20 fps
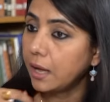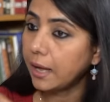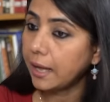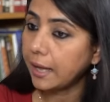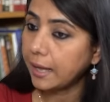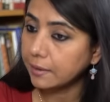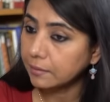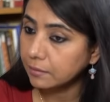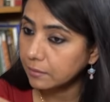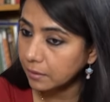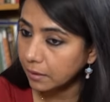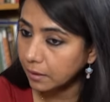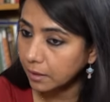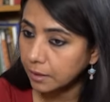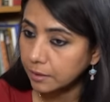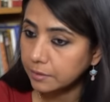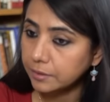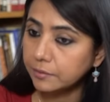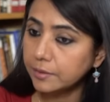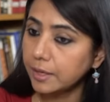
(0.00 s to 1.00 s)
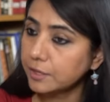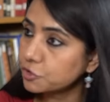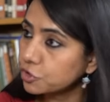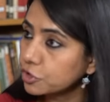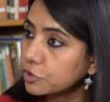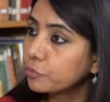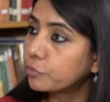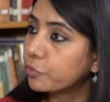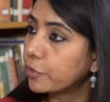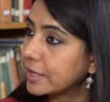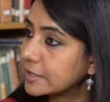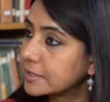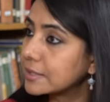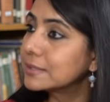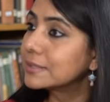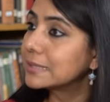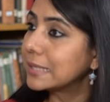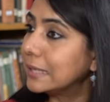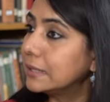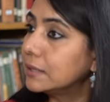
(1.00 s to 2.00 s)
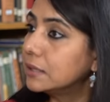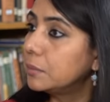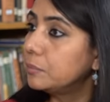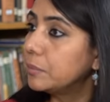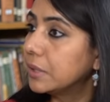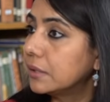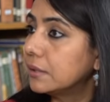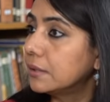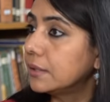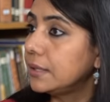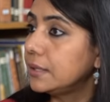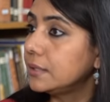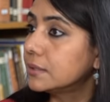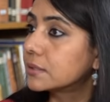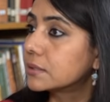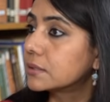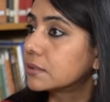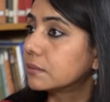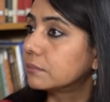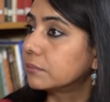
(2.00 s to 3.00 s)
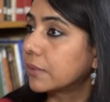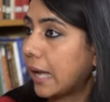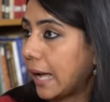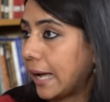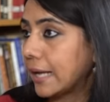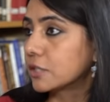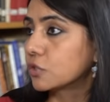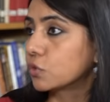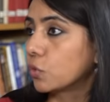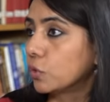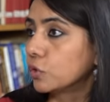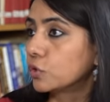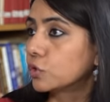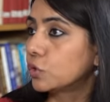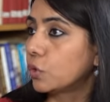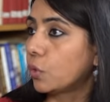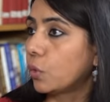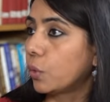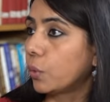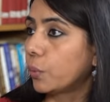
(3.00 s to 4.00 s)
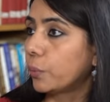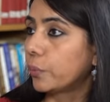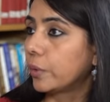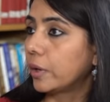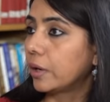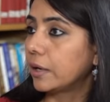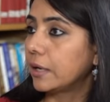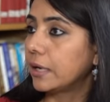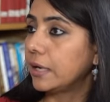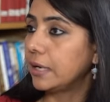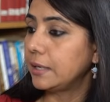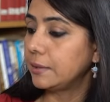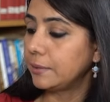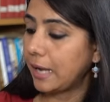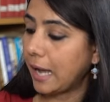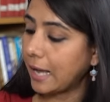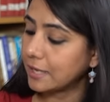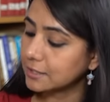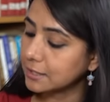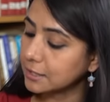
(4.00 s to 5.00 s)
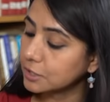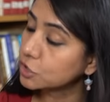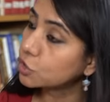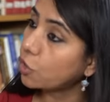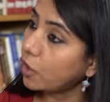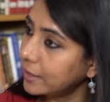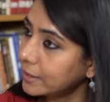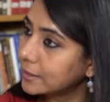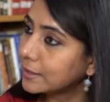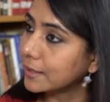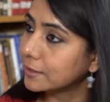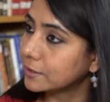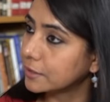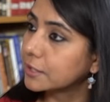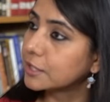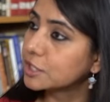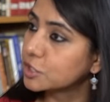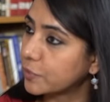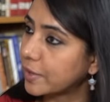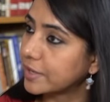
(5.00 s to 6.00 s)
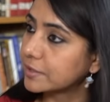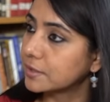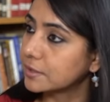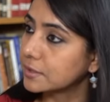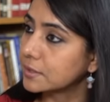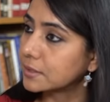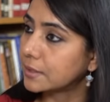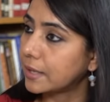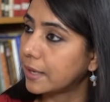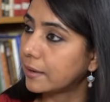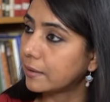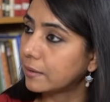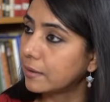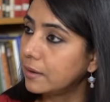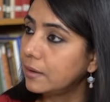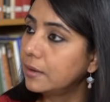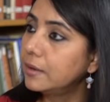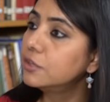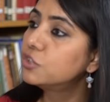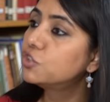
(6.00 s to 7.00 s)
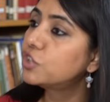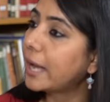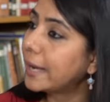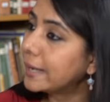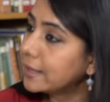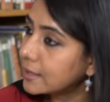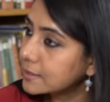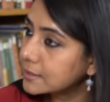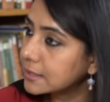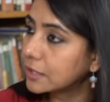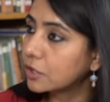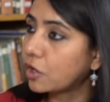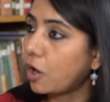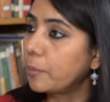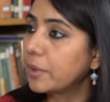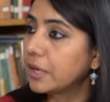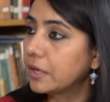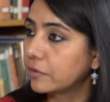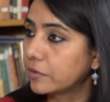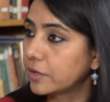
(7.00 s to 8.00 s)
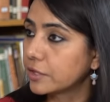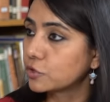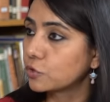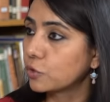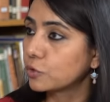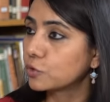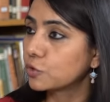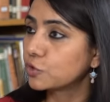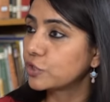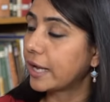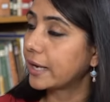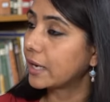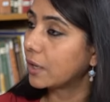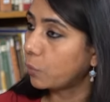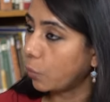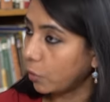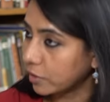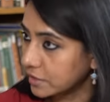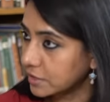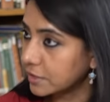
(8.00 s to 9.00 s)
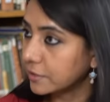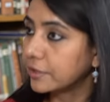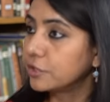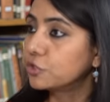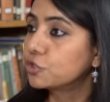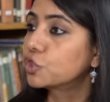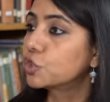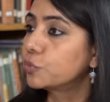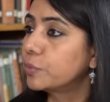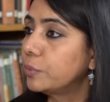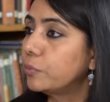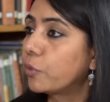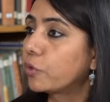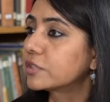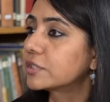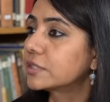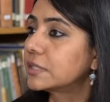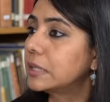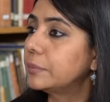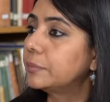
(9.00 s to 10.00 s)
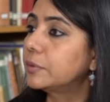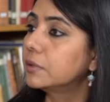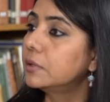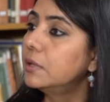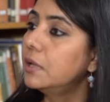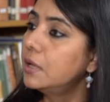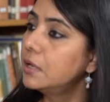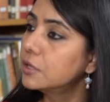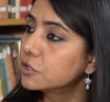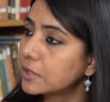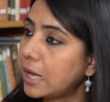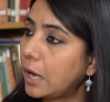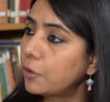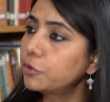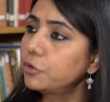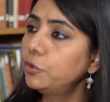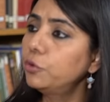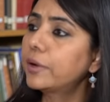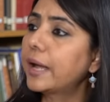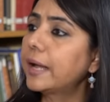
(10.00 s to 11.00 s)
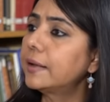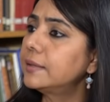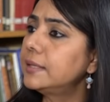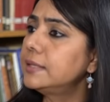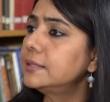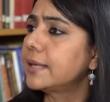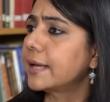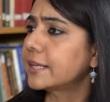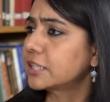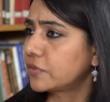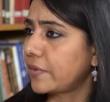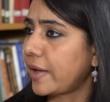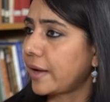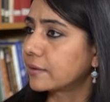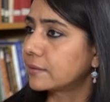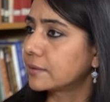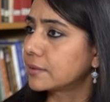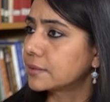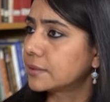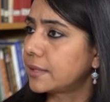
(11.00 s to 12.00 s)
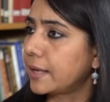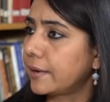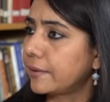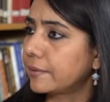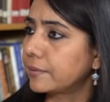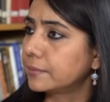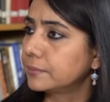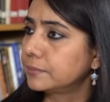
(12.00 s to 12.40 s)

And the Russian presence in the Middle East has also it has consolidated its presence there. China's economic interest also, China wants the region to be more stable. So how do you look at these X factors there?